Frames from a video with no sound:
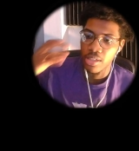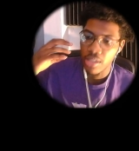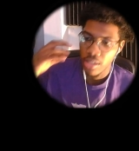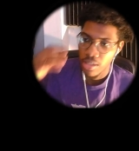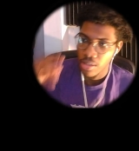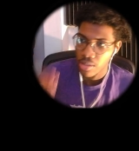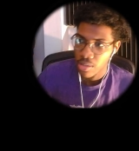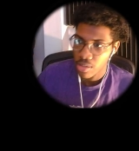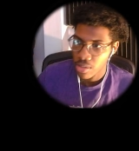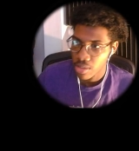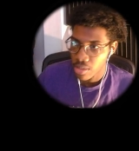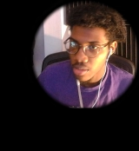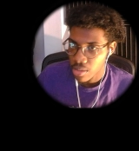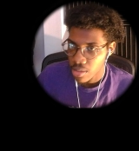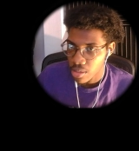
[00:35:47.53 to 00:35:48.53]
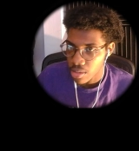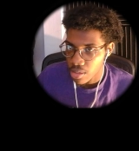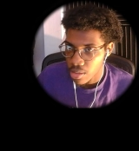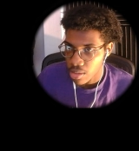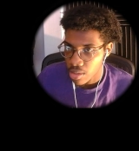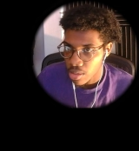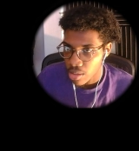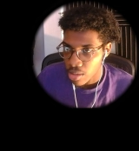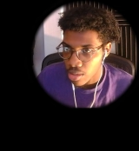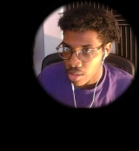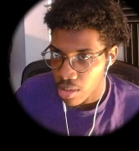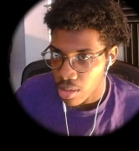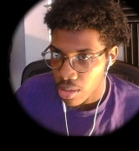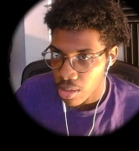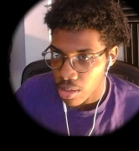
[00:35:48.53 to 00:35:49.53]

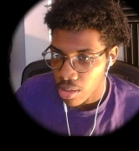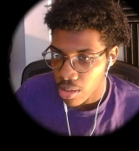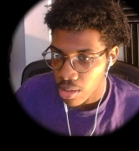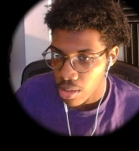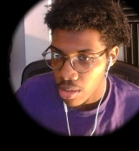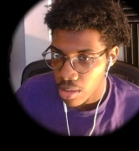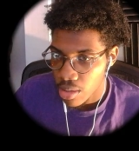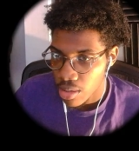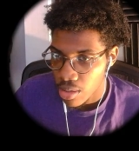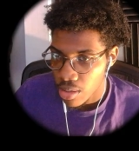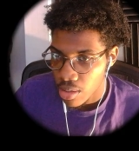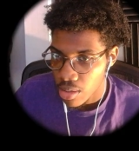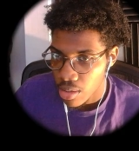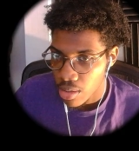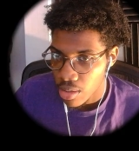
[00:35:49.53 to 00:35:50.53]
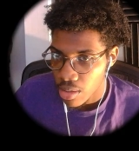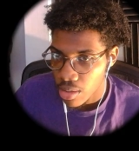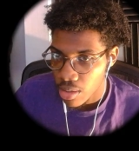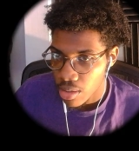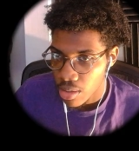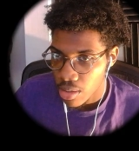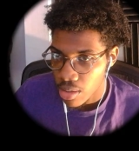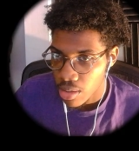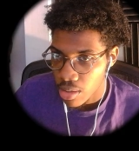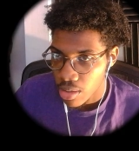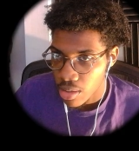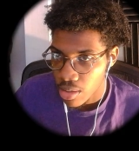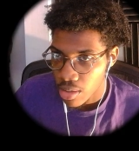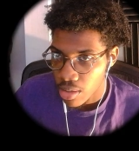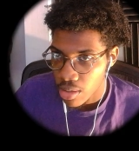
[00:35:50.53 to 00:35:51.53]

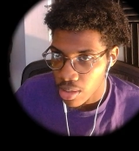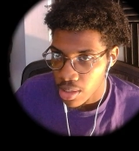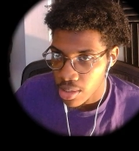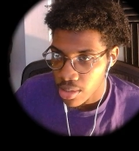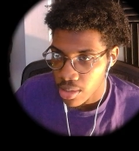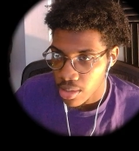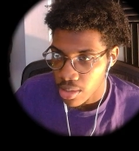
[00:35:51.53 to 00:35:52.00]
Nothing is said.